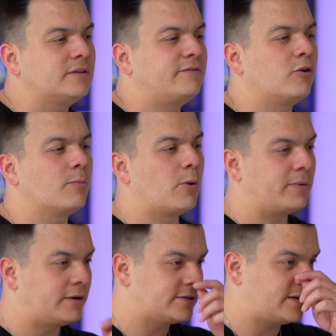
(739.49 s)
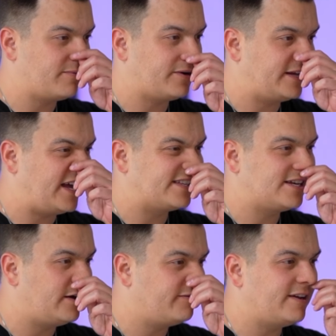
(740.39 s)
the form openers, and we're going to
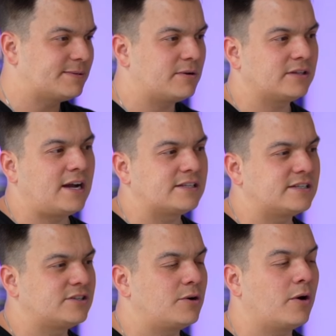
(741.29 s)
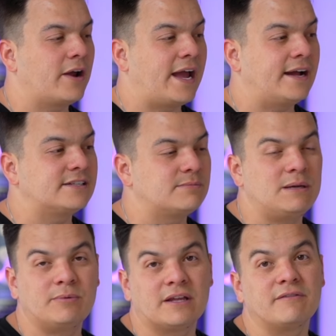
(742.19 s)
tell Facebook not to show our ads to
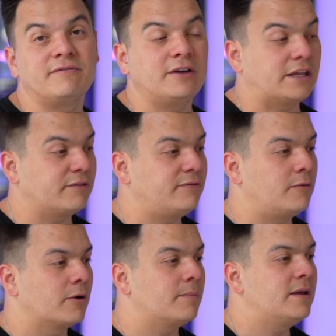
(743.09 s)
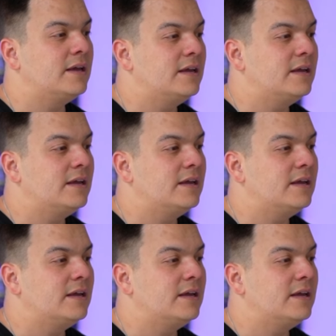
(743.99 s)
people that have filled out the form.